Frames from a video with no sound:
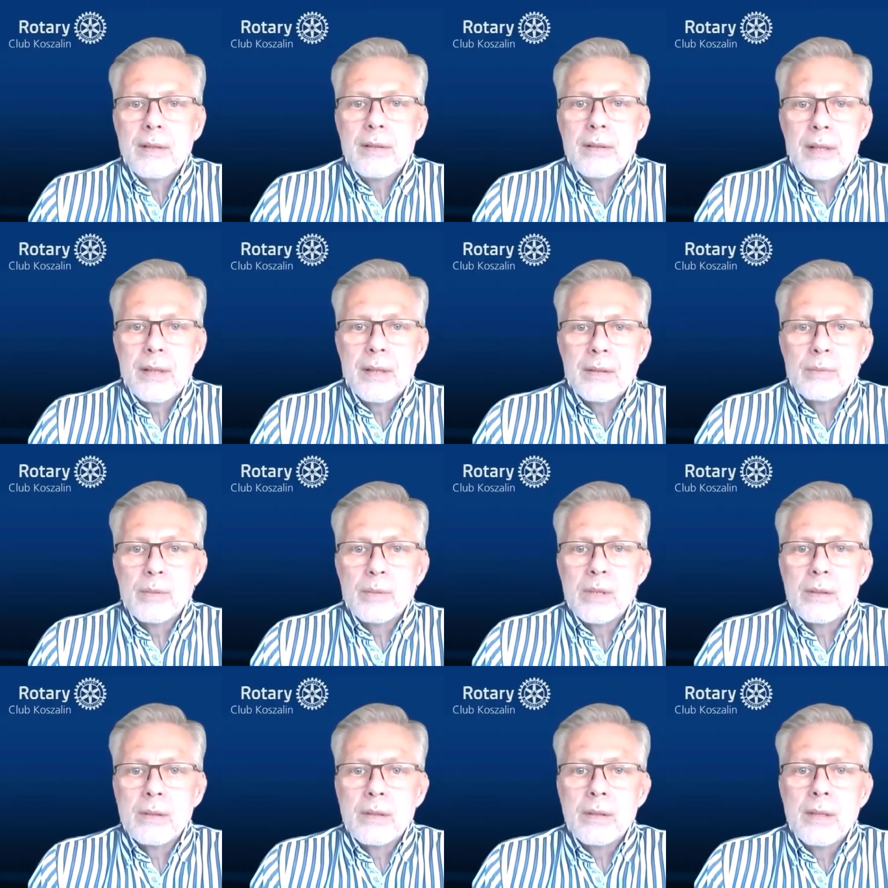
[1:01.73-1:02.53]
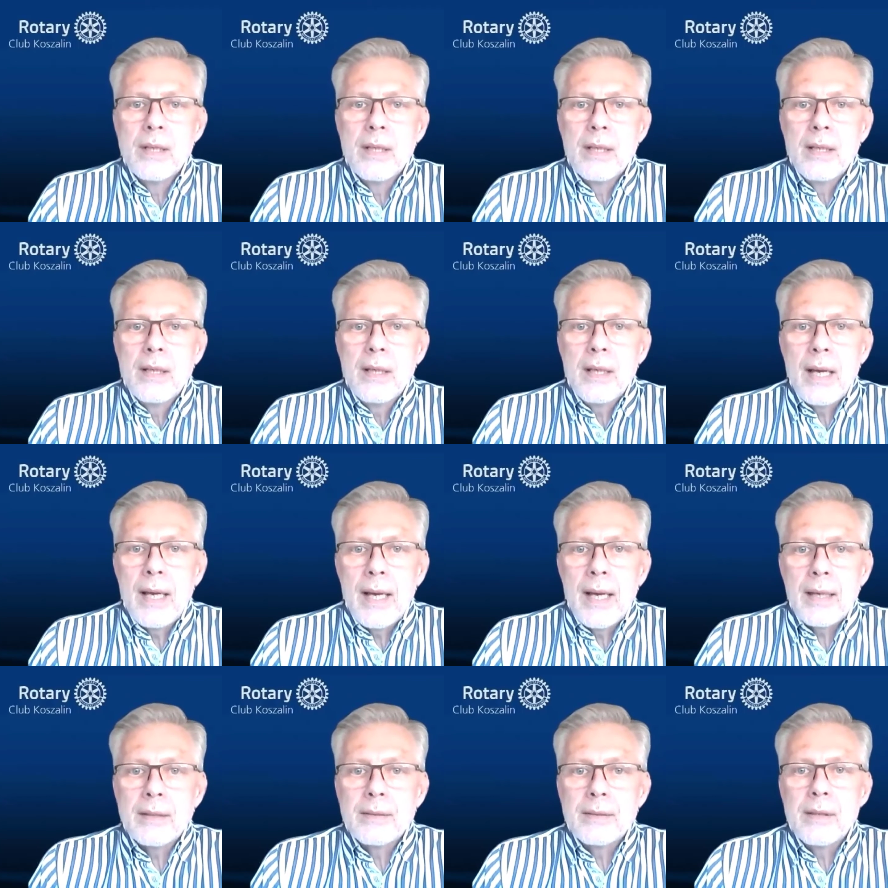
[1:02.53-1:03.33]
terrible
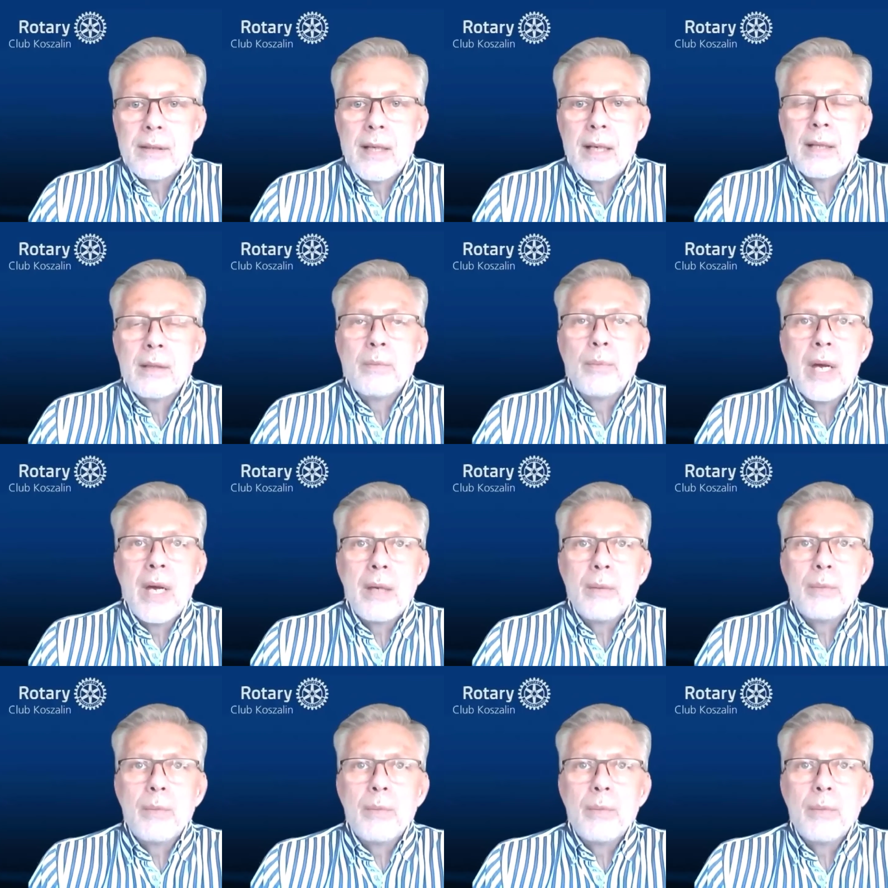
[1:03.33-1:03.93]
act, and